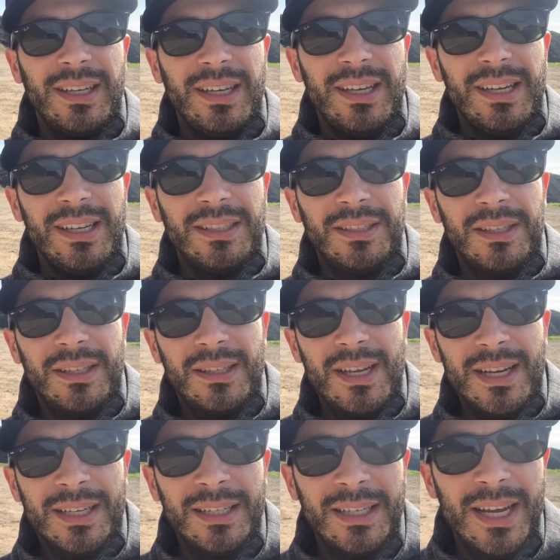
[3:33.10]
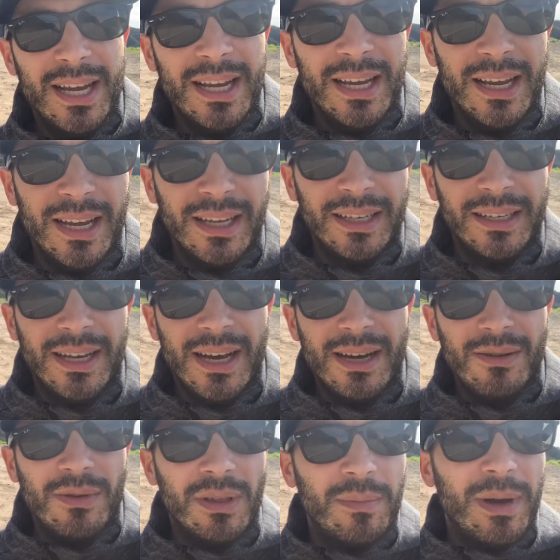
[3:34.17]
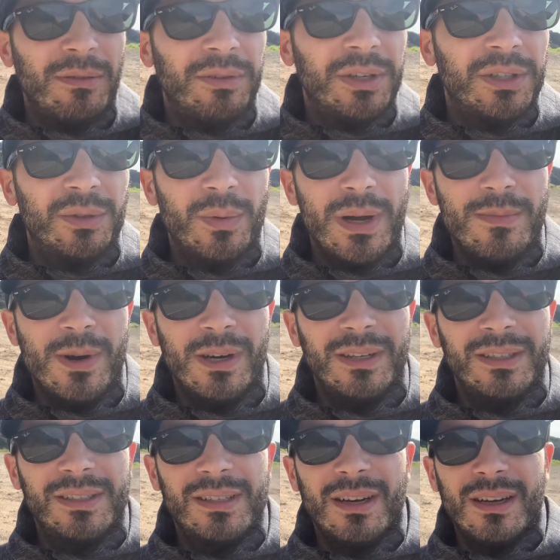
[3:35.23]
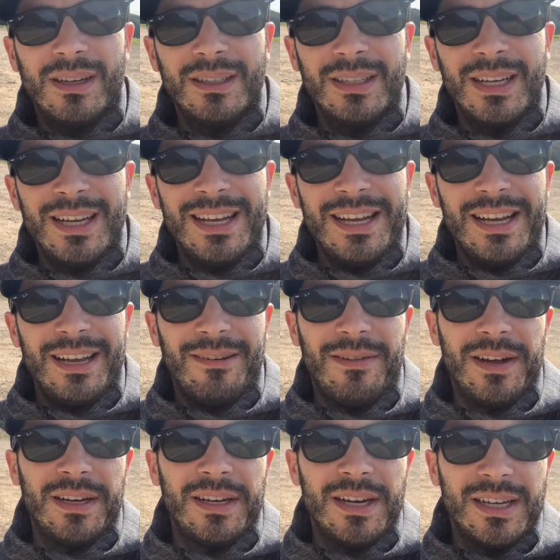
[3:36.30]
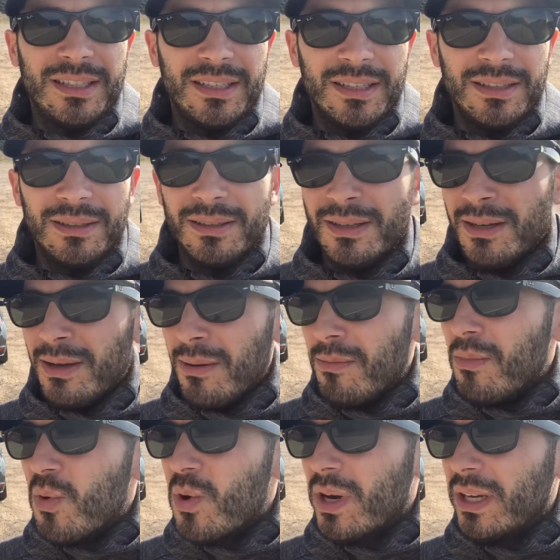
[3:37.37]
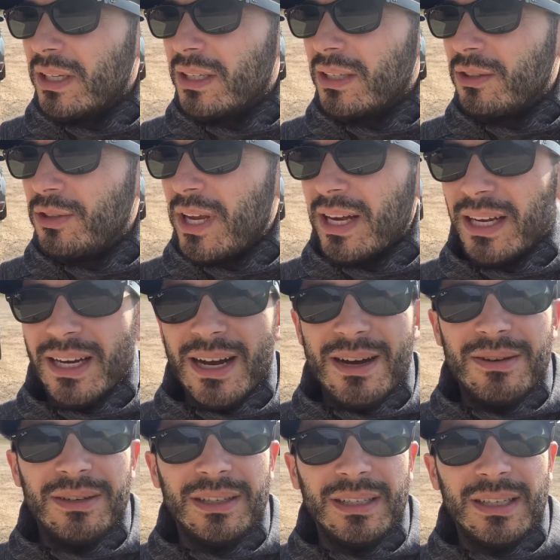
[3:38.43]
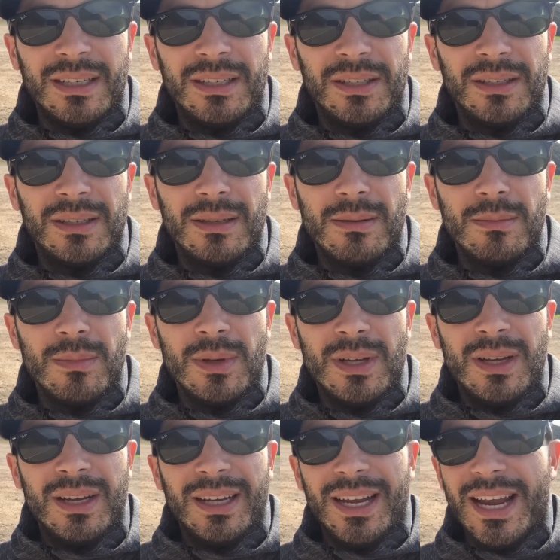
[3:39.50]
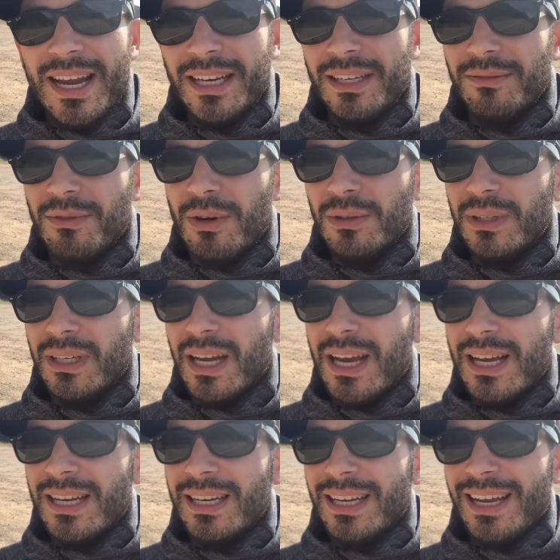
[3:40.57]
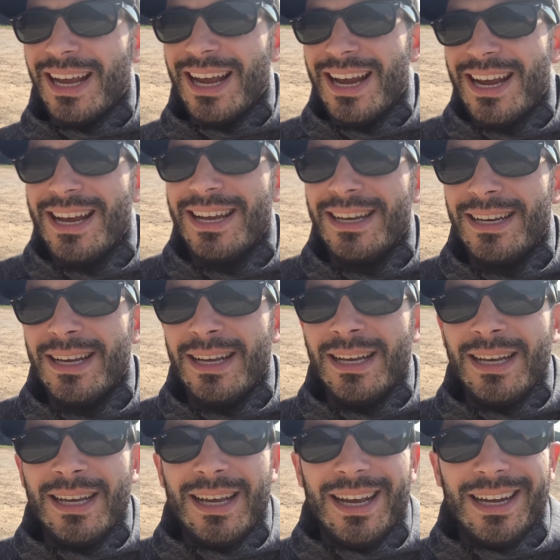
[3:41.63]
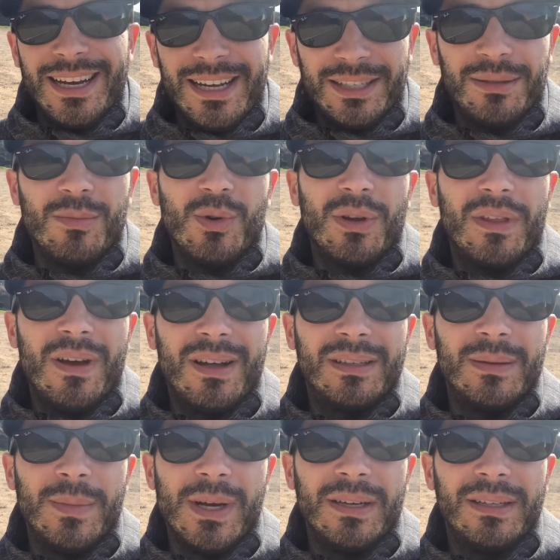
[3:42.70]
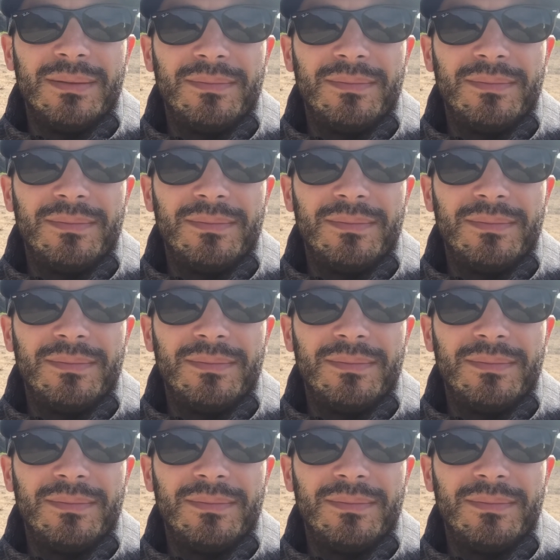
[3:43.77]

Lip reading: It's the second day now with my rear sway bar installed. I've had a nice little morning to take it out into some canyon roads again, and I got some more thoughts about it.